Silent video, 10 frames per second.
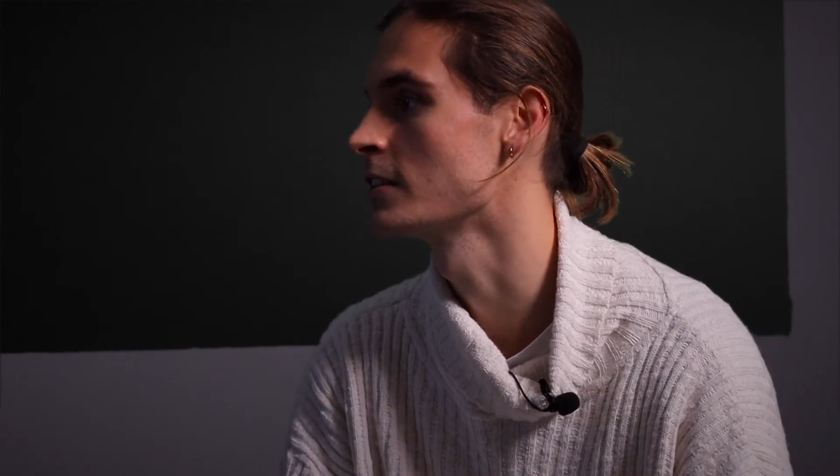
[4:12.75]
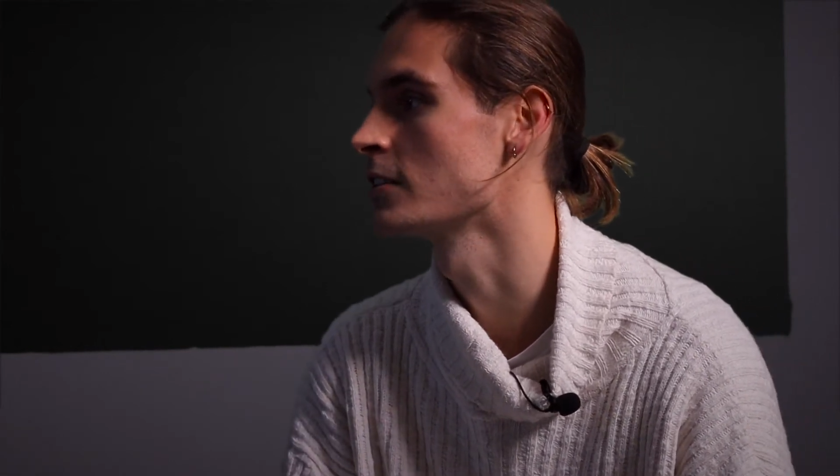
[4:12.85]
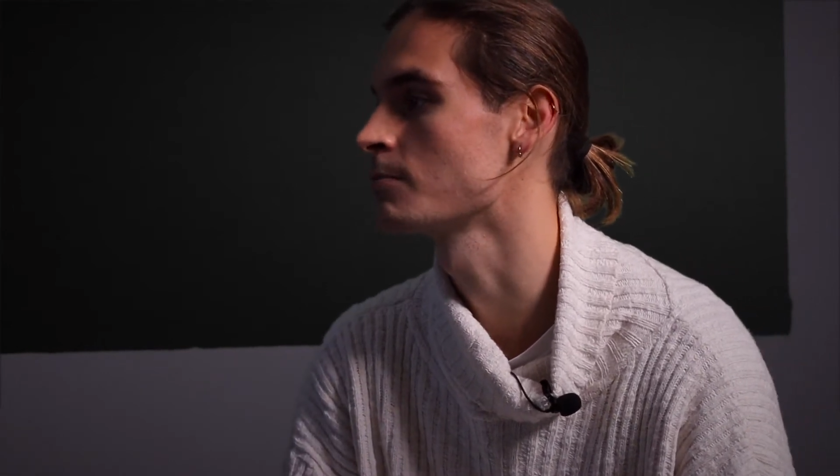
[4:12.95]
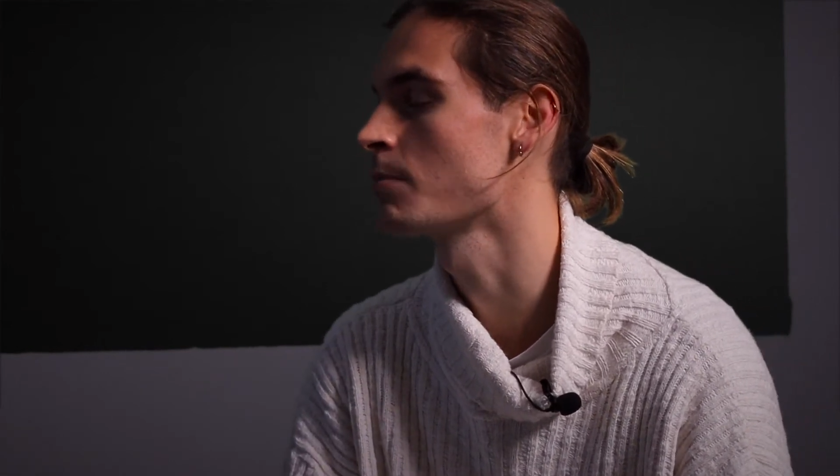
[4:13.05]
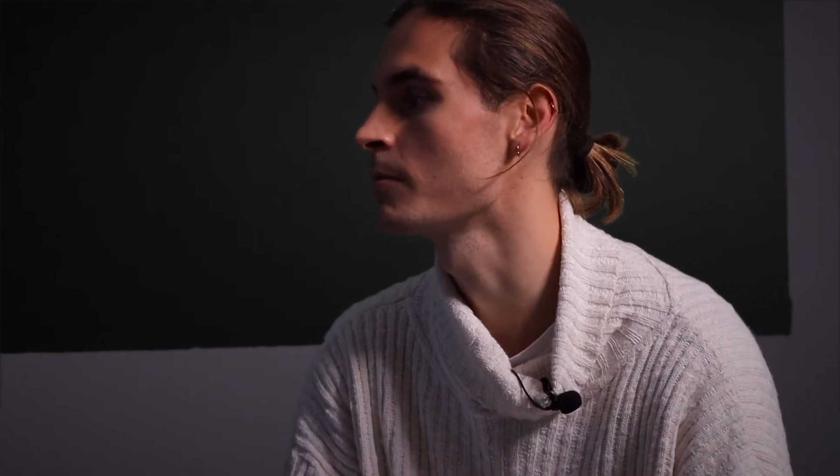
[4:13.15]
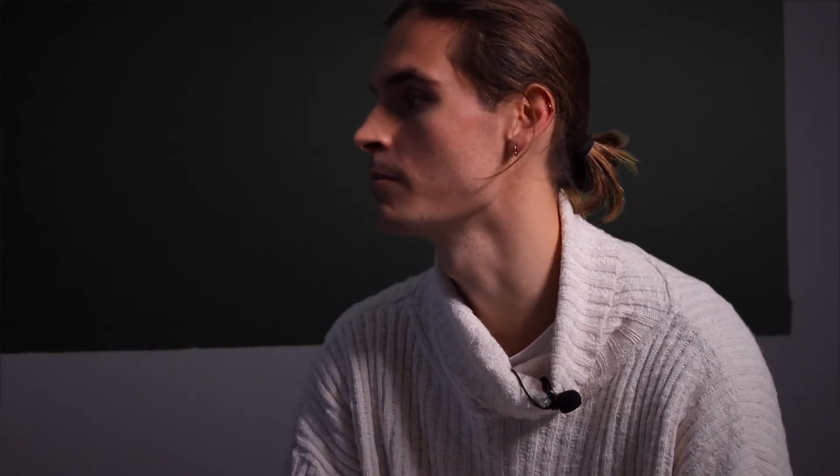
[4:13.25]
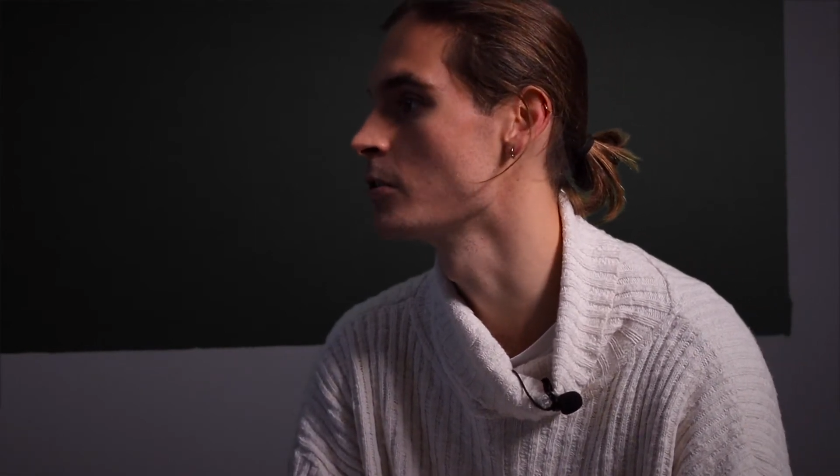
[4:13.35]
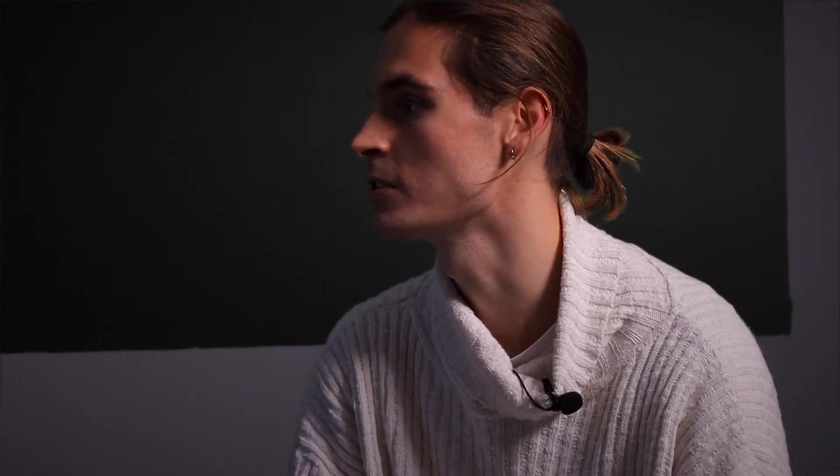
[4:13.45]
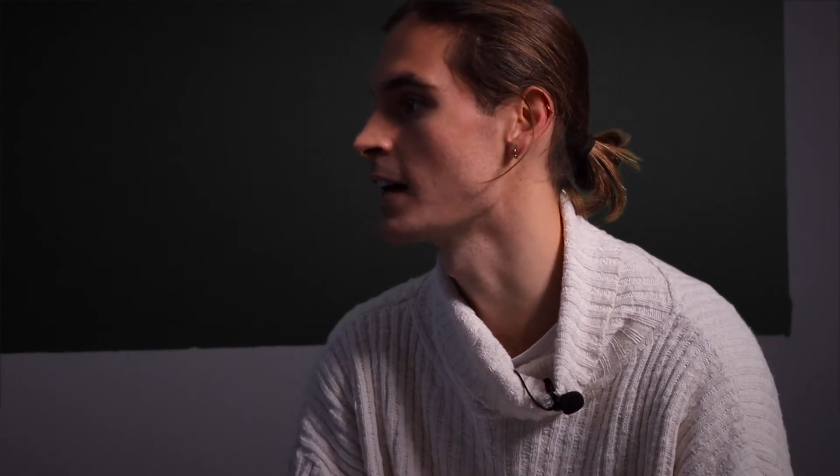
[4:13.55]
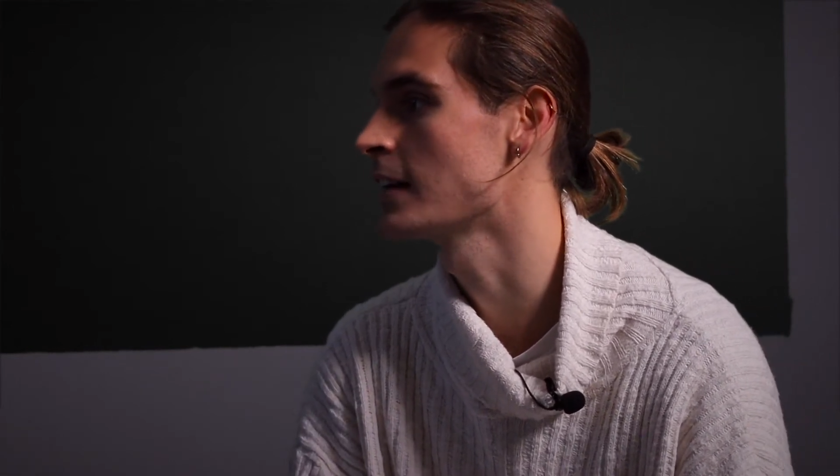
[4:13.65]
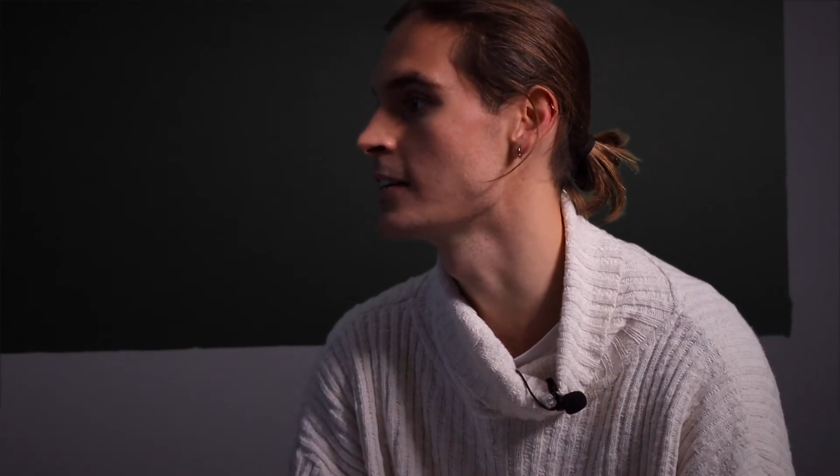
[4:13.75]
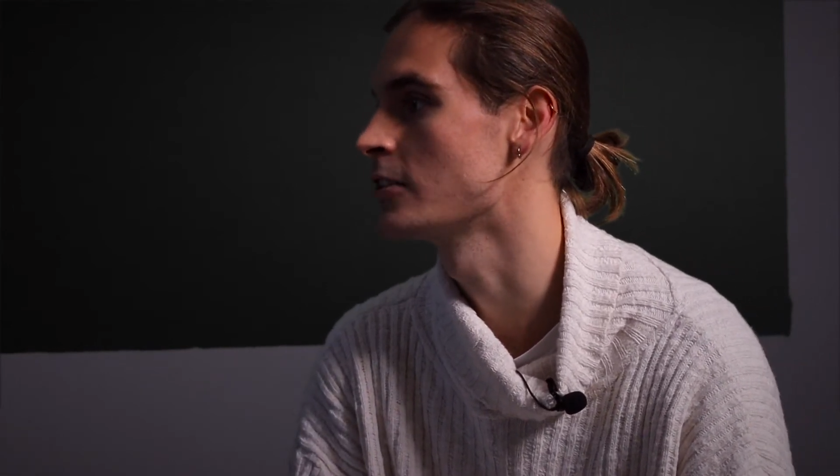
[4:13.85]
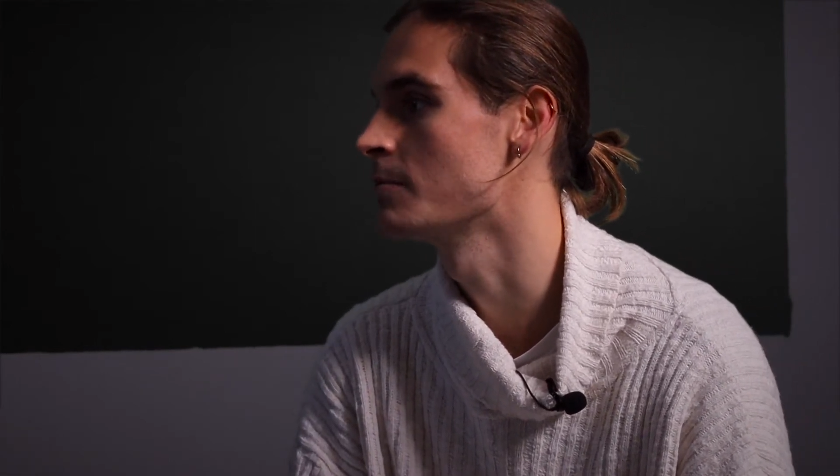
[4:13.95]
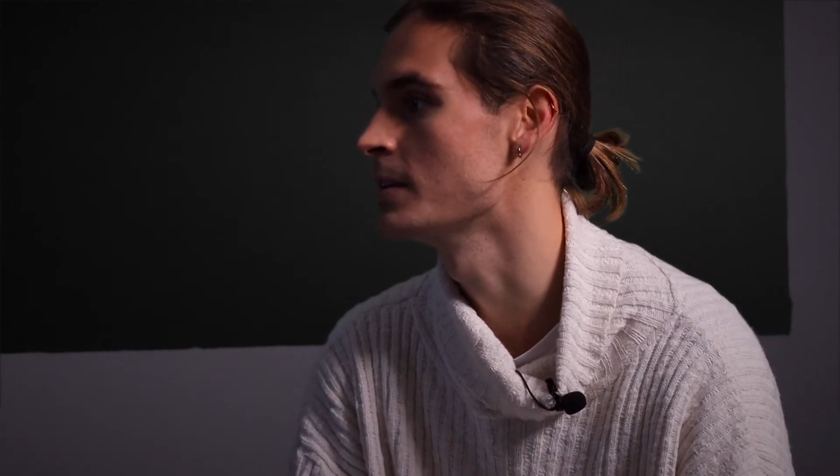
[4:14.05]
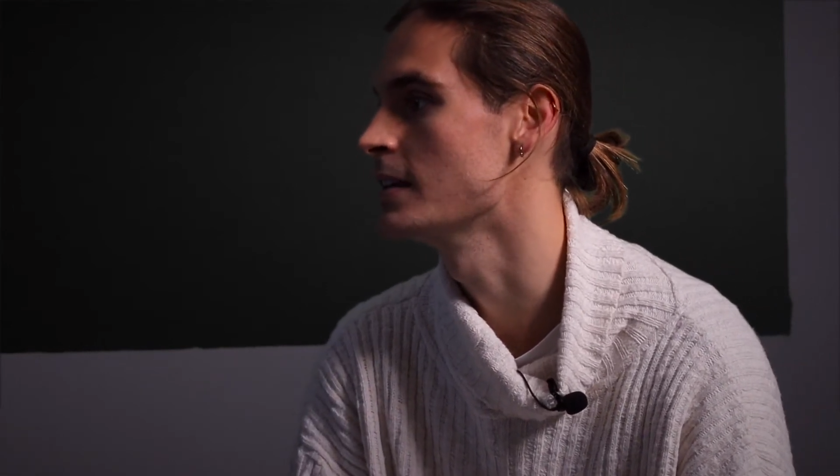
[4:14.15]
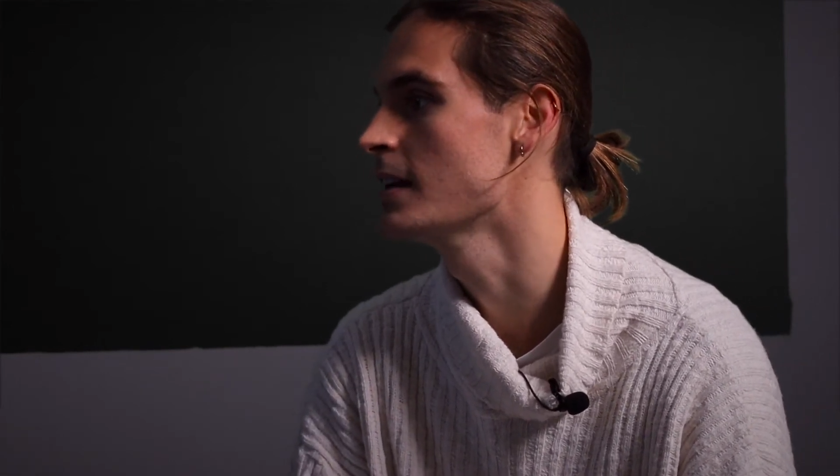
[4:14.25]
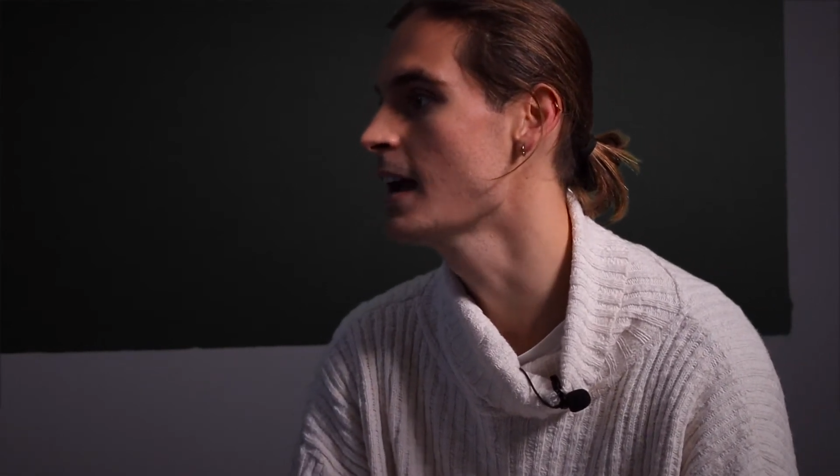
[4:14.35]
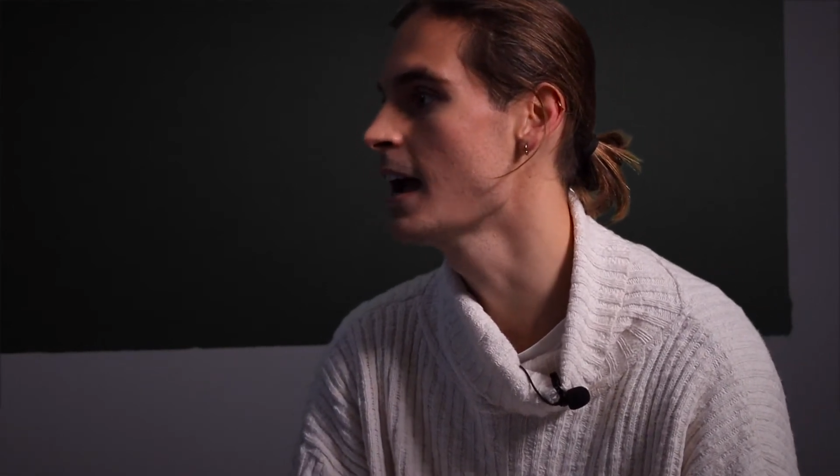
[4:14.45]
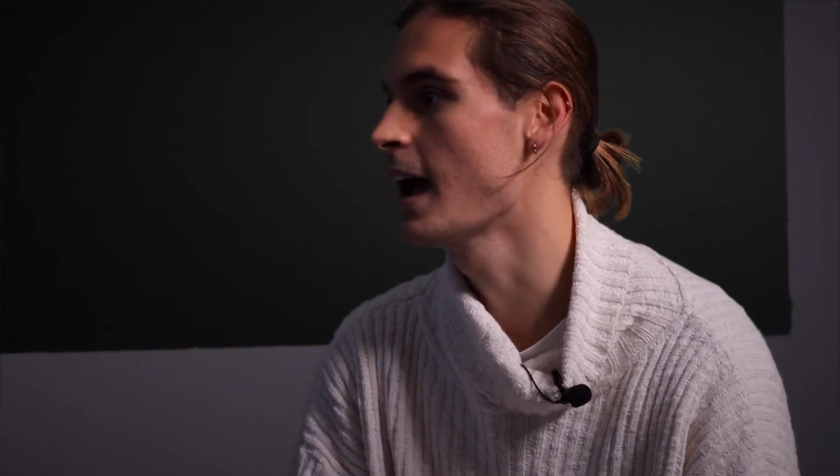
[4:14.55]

and it's probably most likely going to be